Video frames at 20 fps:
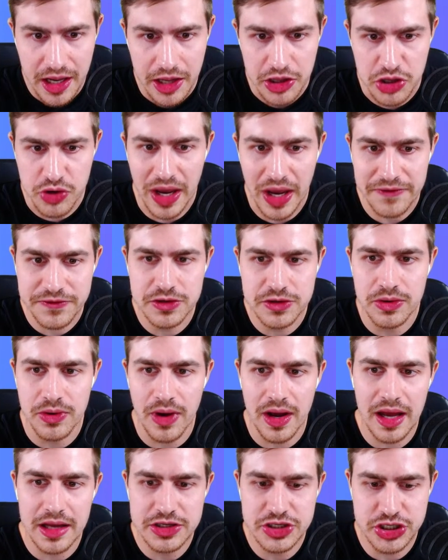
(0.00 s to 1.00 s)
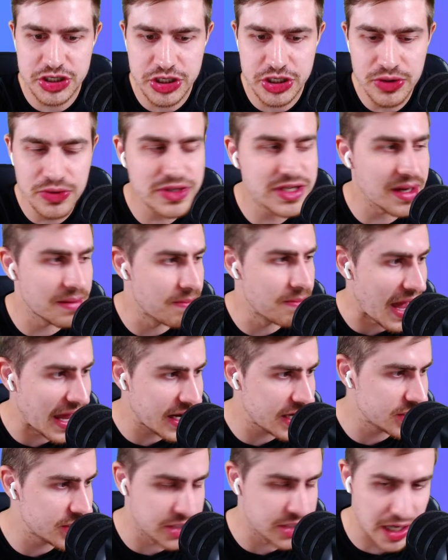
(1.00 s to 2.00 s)
You have to choose a
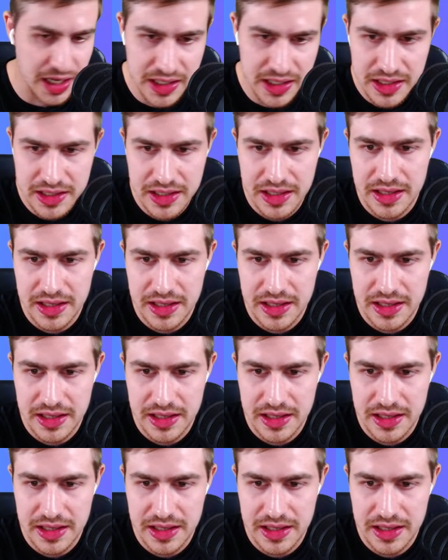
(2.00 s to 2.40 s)
manager.